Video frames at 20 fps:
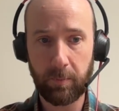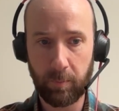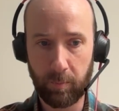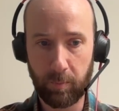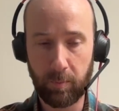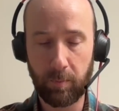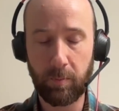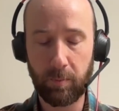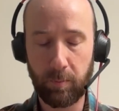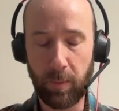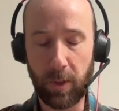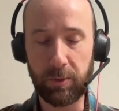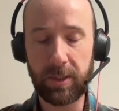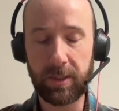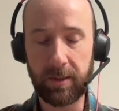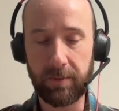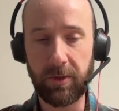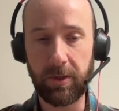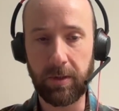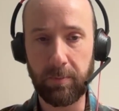
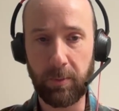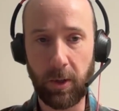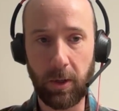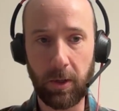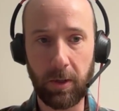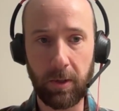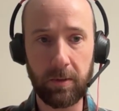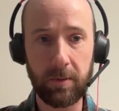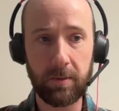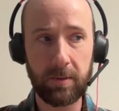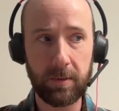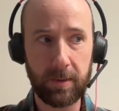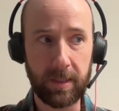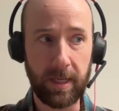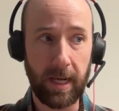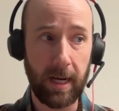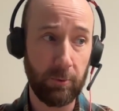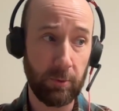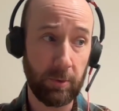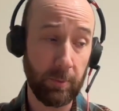Most of them are
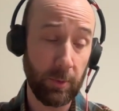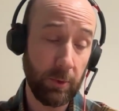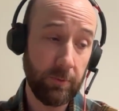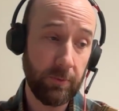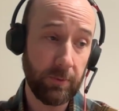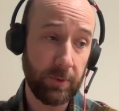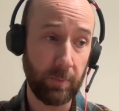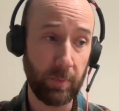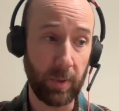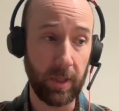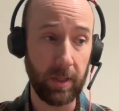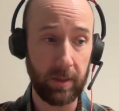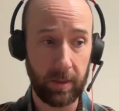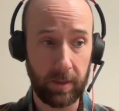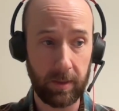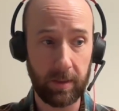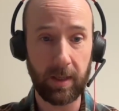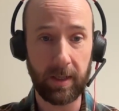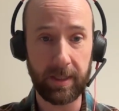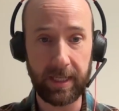now removed, but
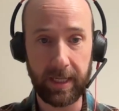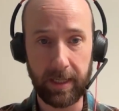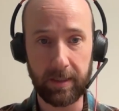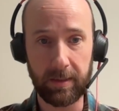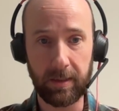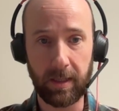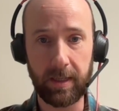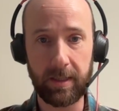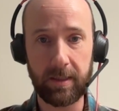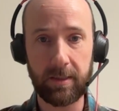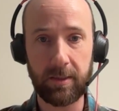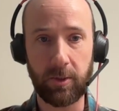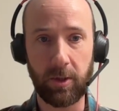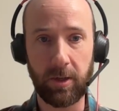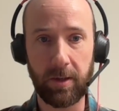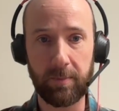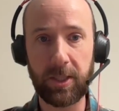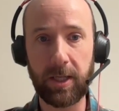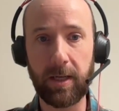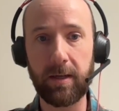again, like
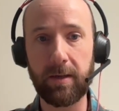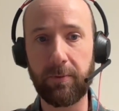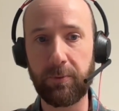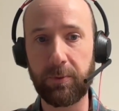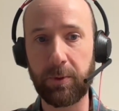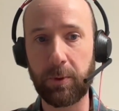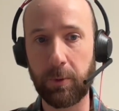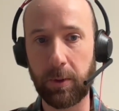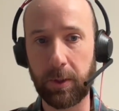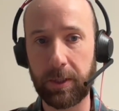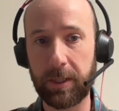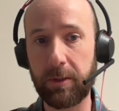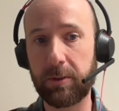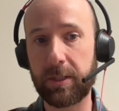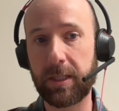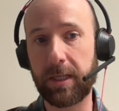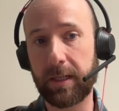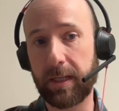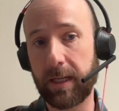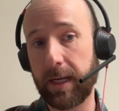Saurabh said, if you were
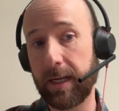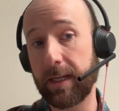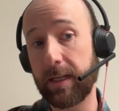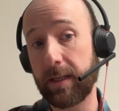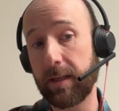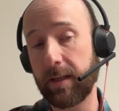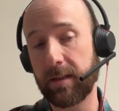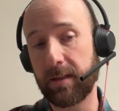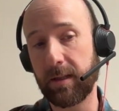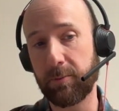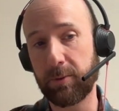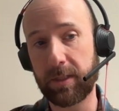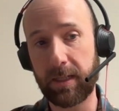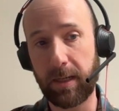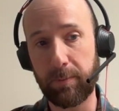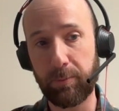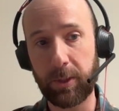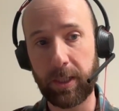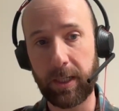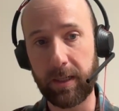using anything that was
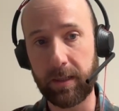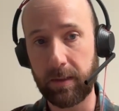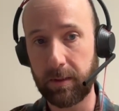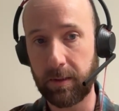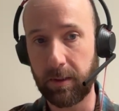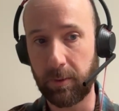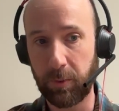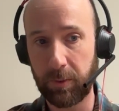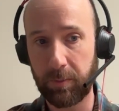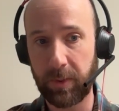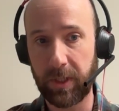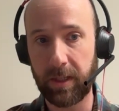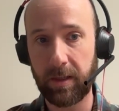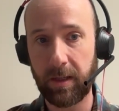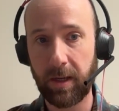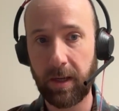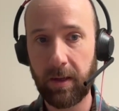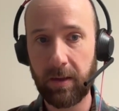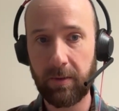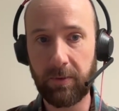deprecated, there would be
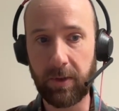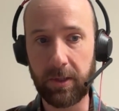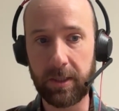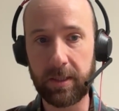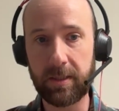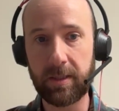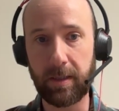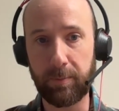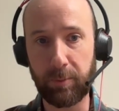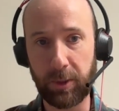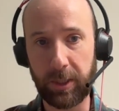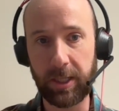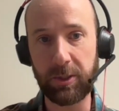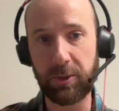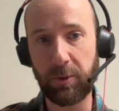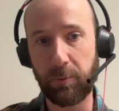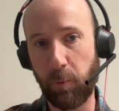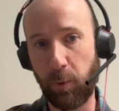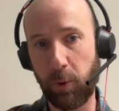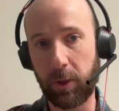various
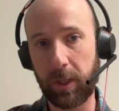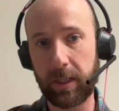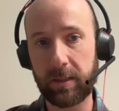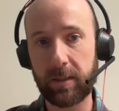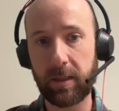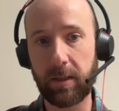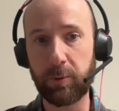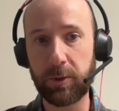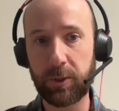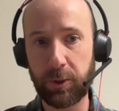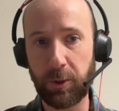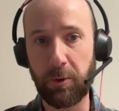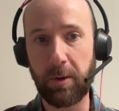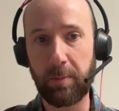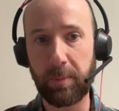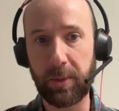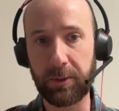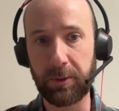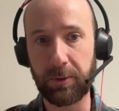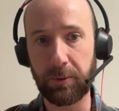deprecation warnings that would show
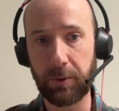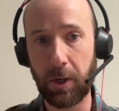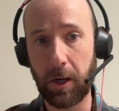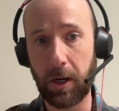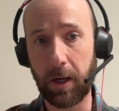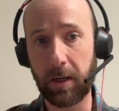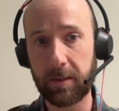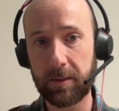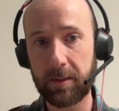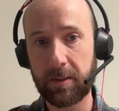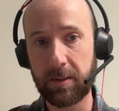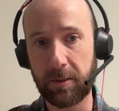up in your logs.